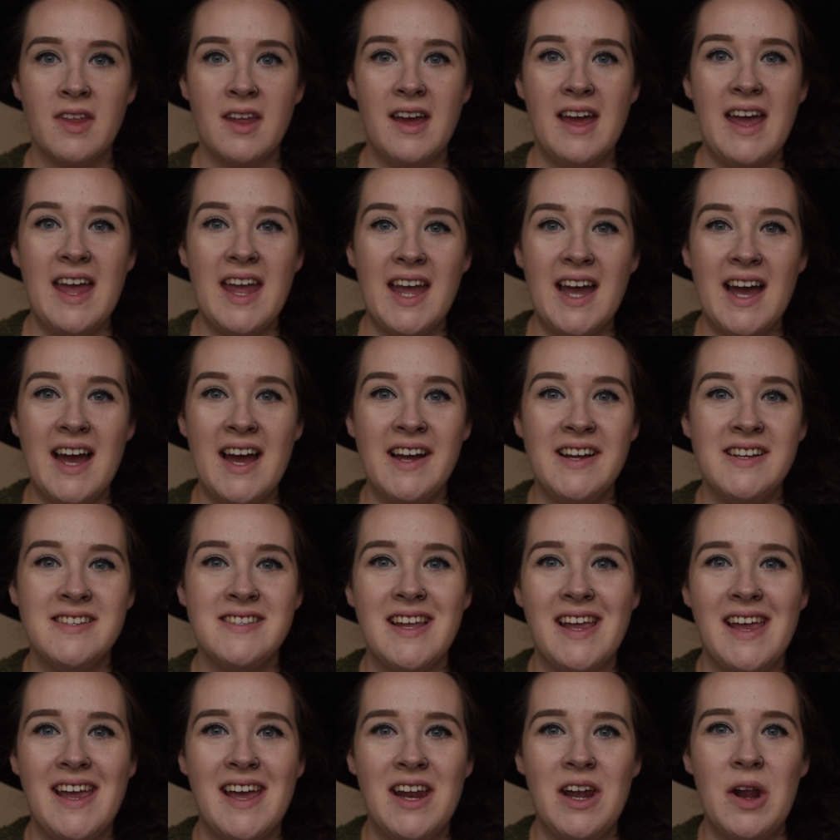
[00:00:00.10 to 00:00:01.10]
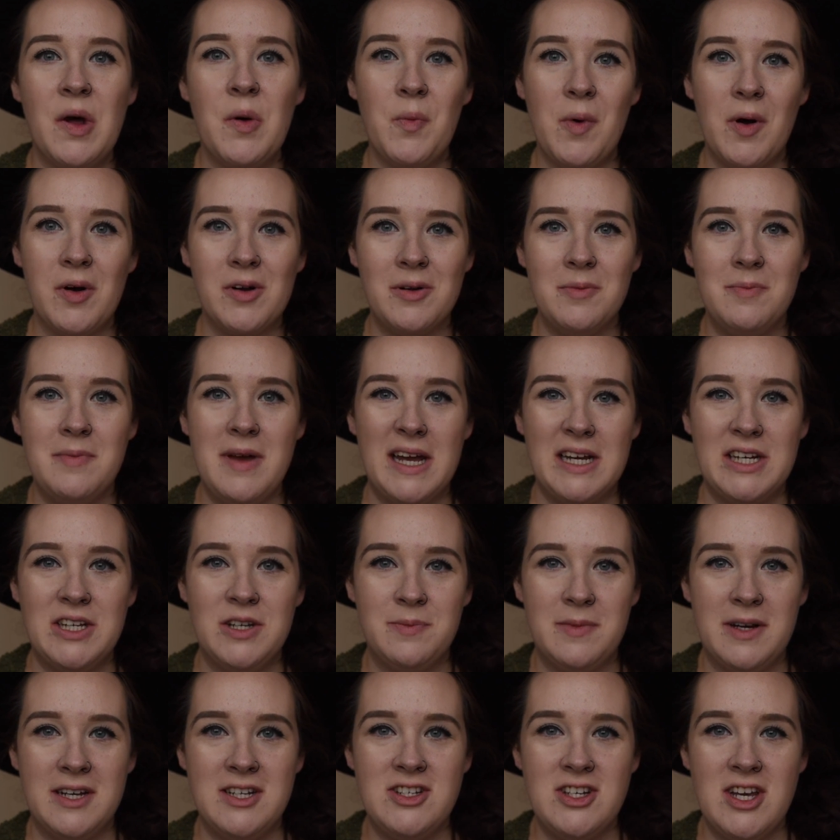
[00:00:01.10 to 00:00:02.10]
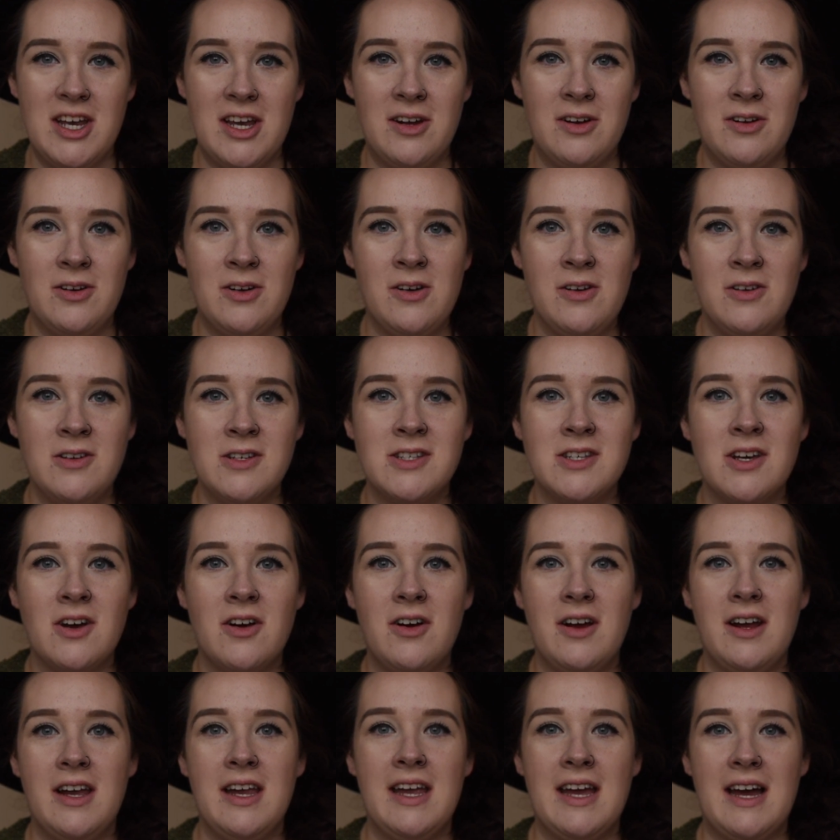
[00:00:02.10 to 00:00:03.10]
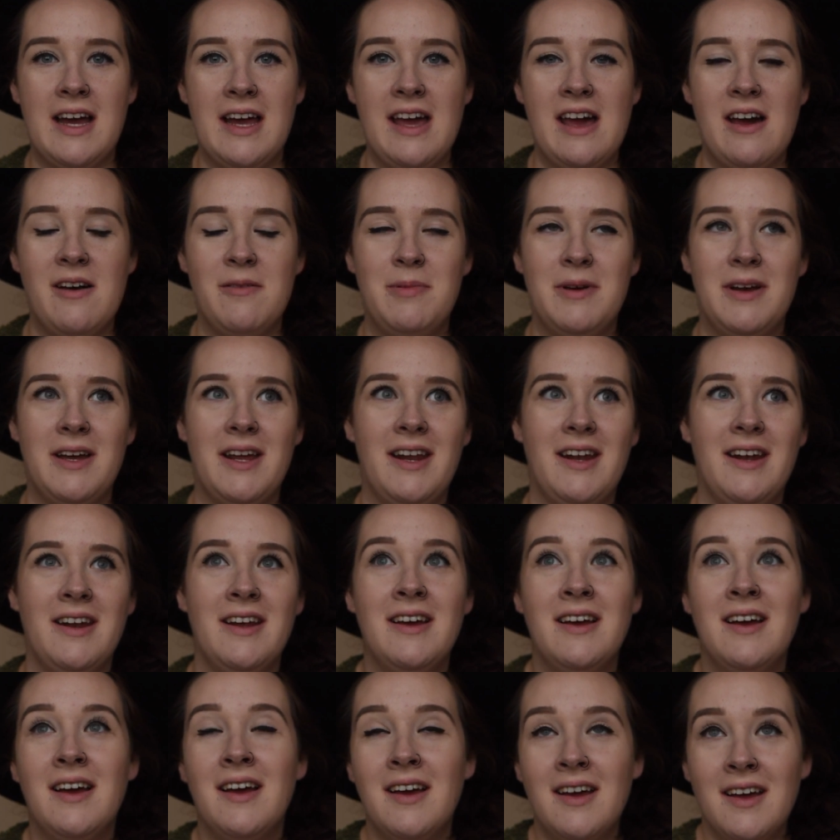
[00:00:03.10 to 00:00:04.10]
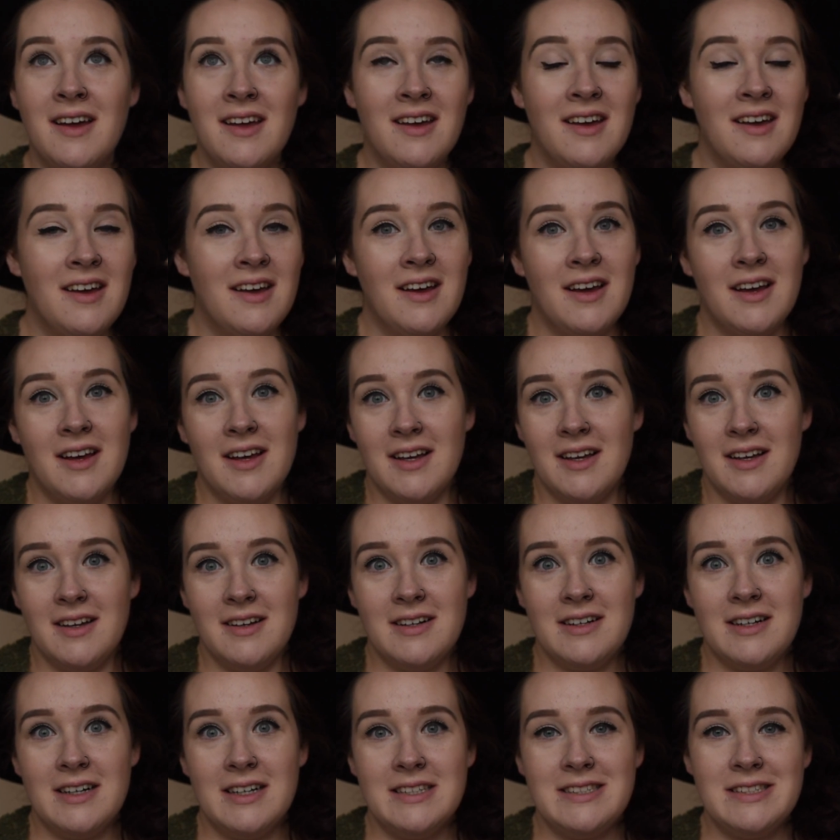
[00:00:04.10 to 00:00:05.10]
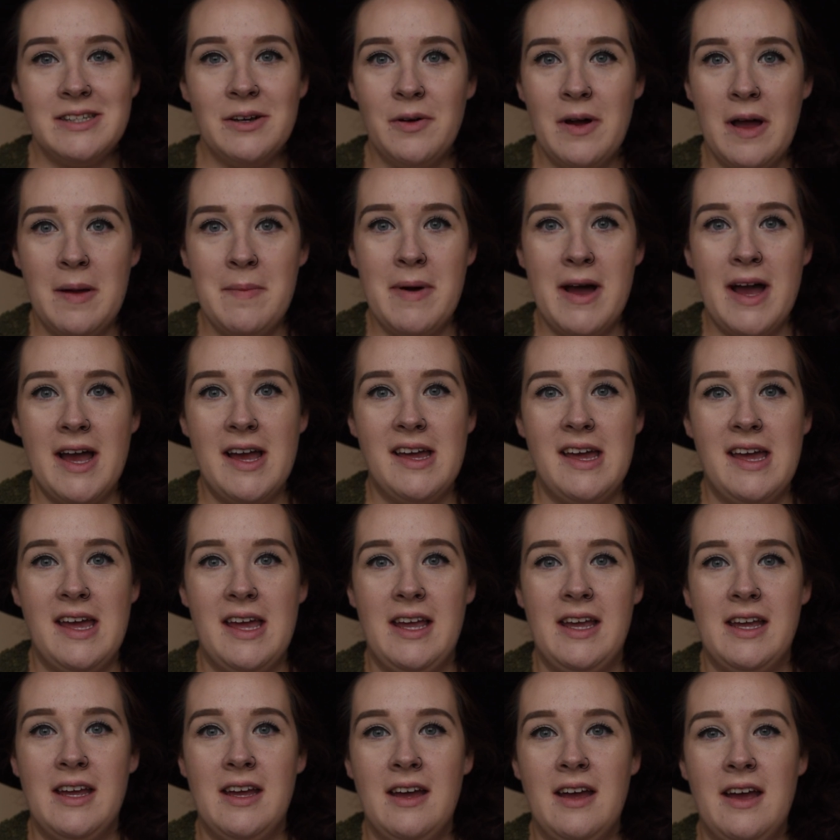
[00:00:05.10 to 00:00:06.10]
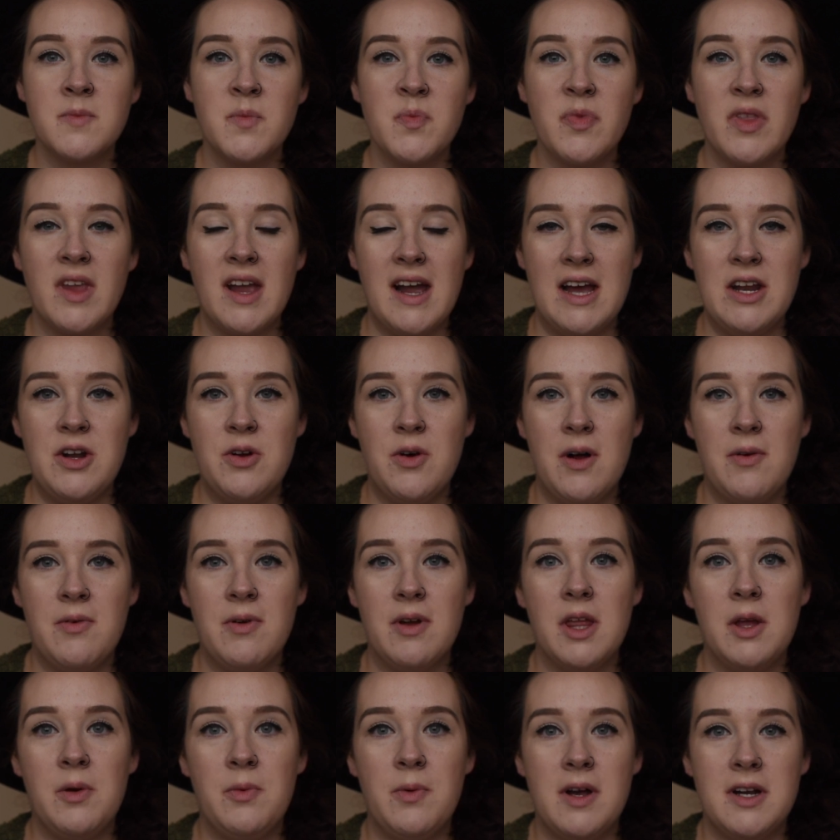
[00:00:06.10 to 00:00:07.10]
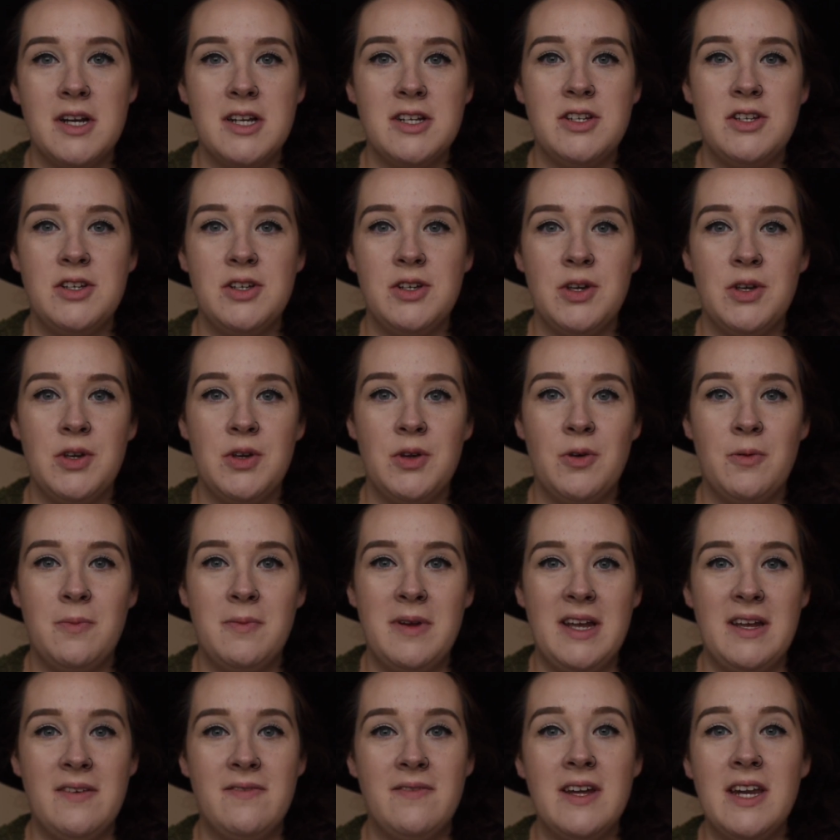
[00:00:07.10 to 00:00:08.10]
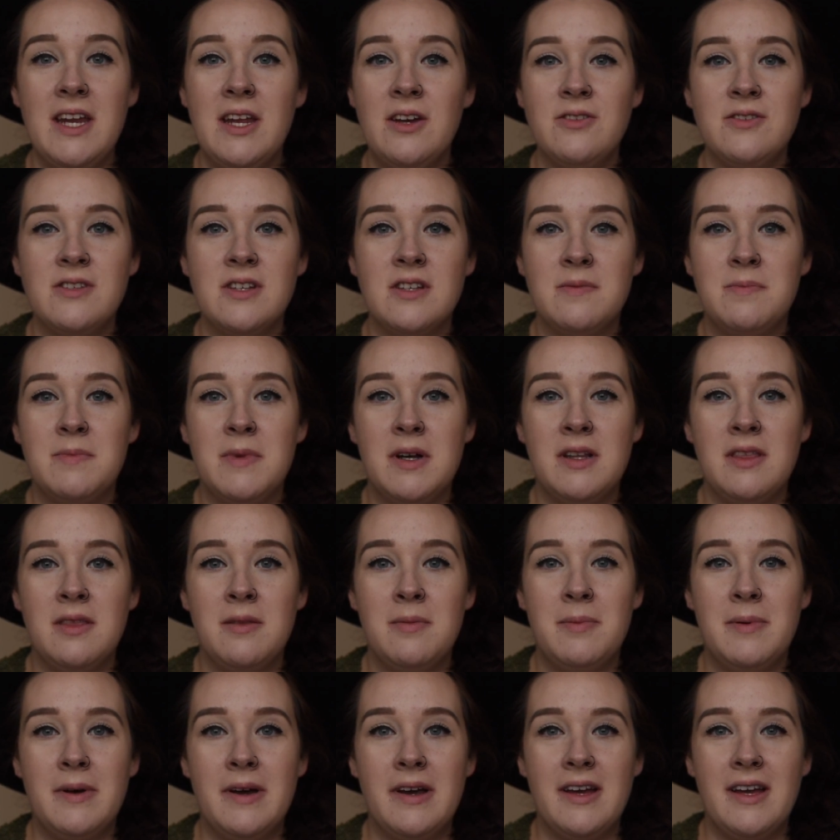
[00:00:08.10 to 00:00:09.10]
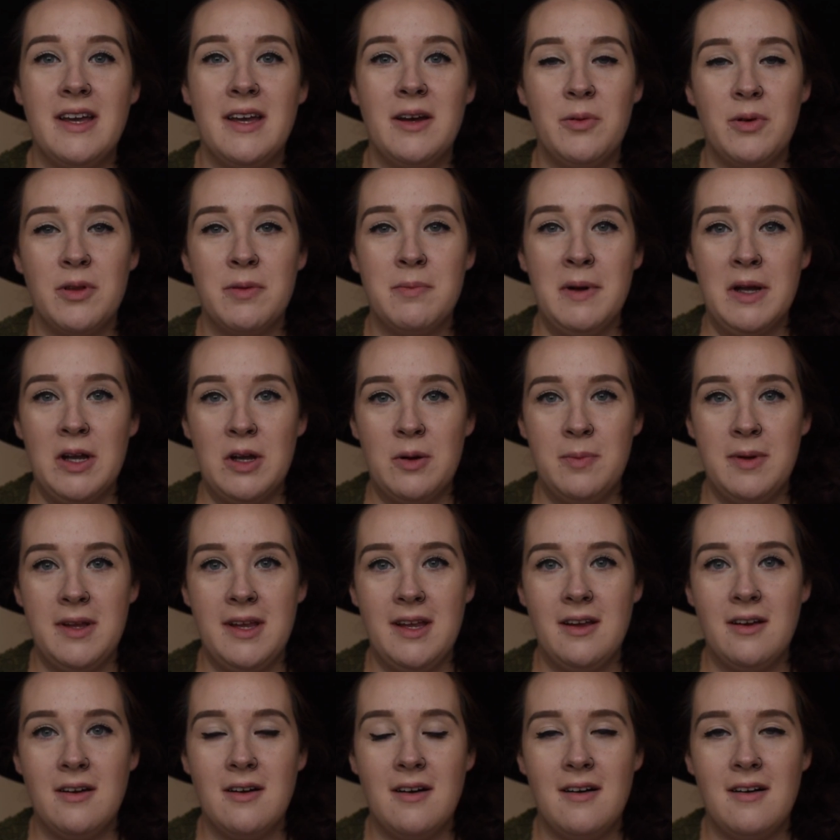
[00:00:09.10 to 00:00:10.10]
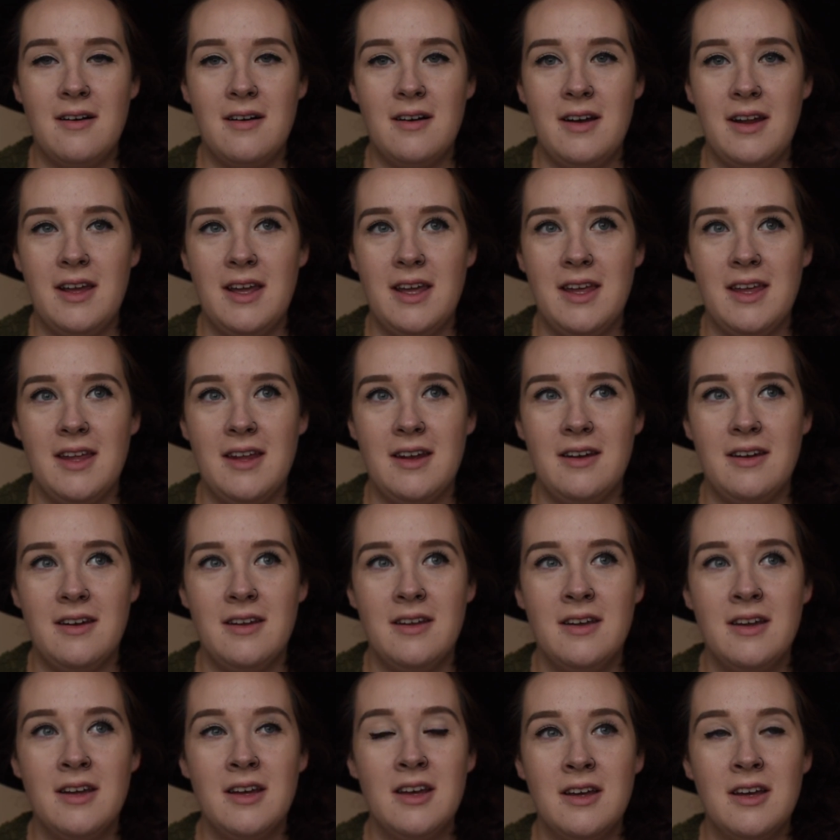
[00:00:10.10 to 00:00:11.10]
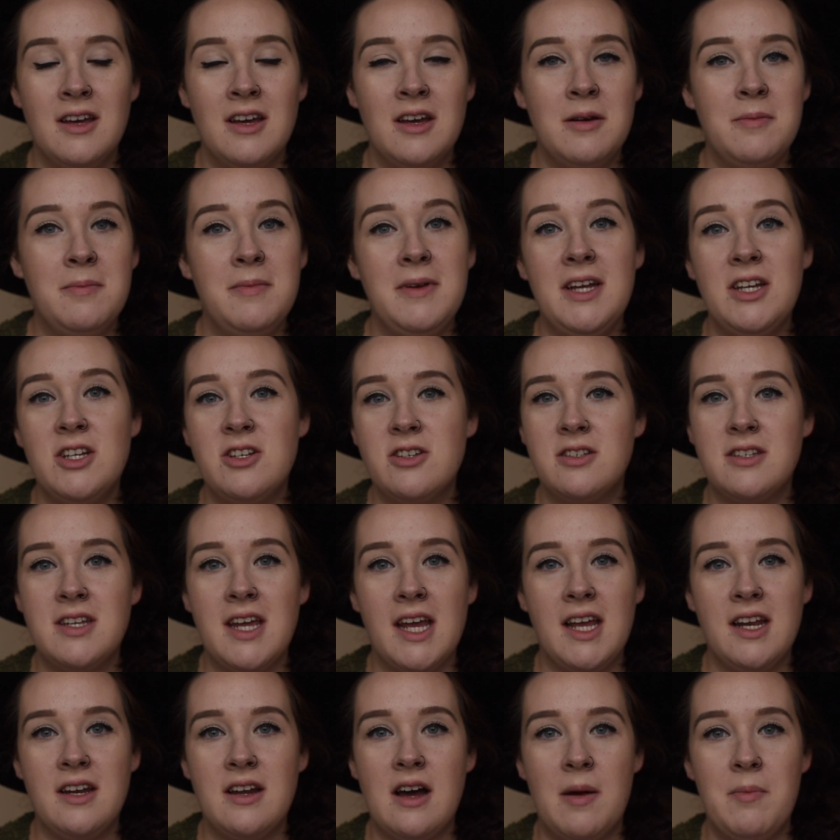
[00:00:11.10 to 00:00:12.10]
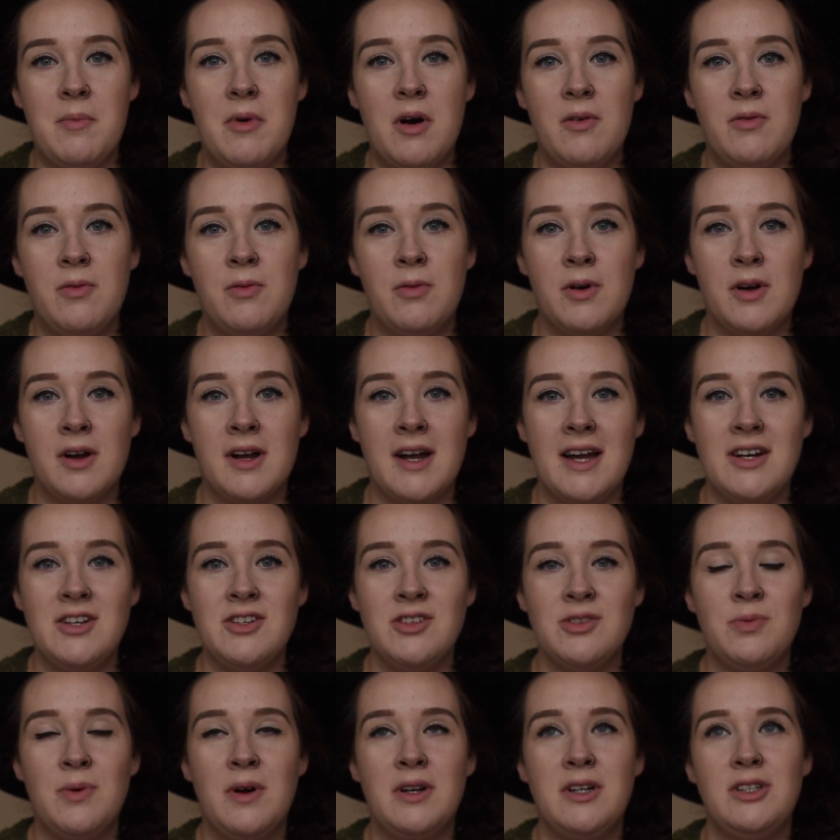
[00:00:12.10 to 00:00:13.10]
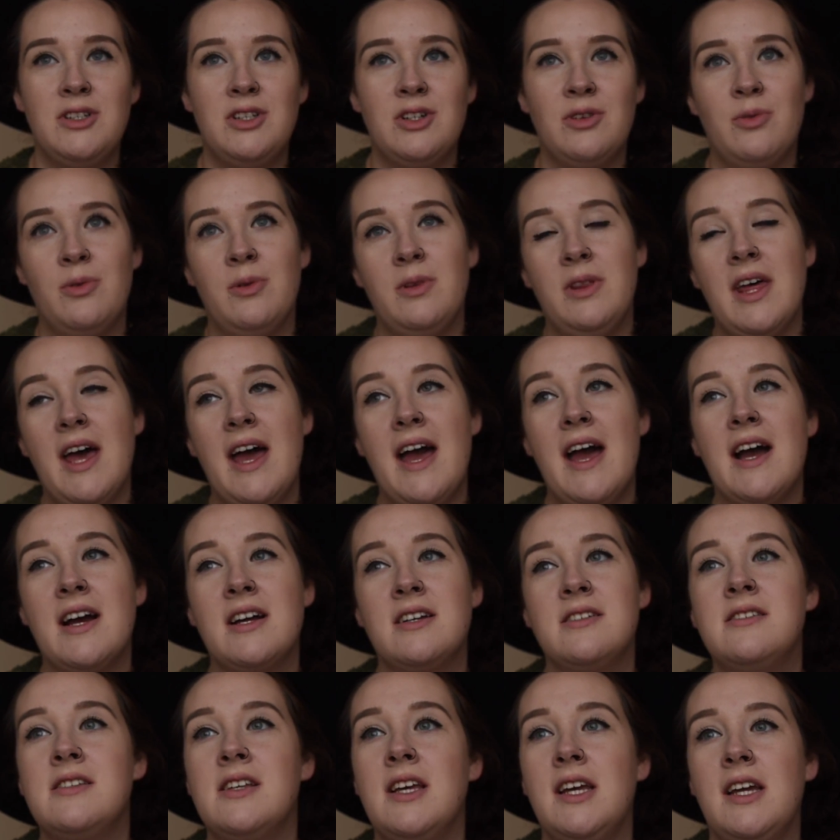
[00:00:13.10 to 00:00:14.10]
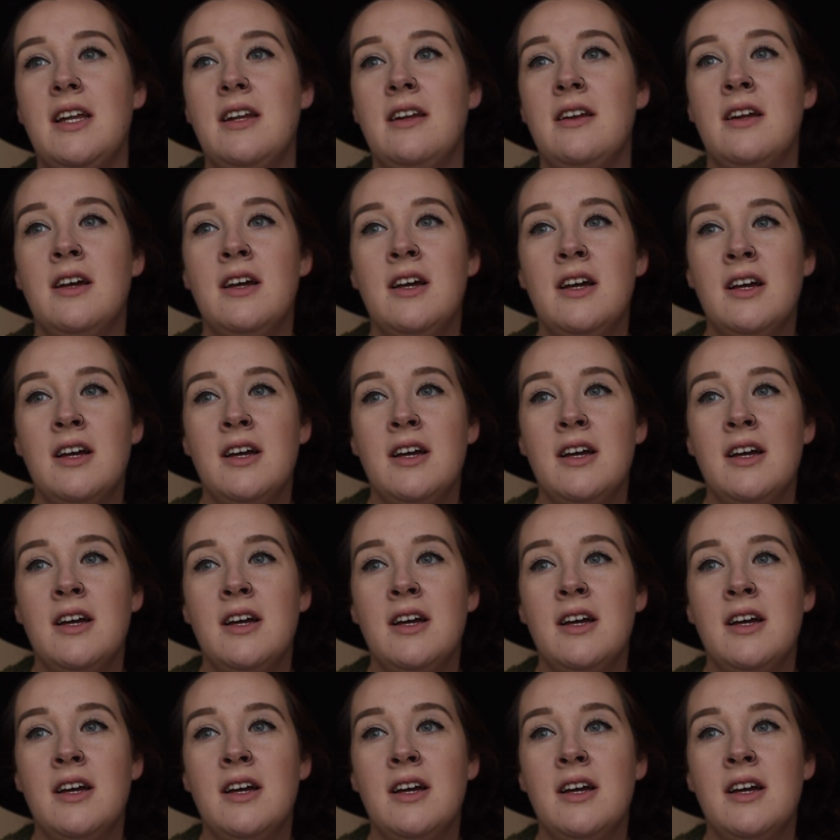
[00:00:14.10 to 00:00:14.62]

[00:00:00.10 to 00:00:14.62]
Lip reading: Hey guys, and welcome back to my channel. Sorry I have been so MIA. I know I really wanted to make videos this month, but with Michael being gone and me just taking time off work, I just wanted to relax and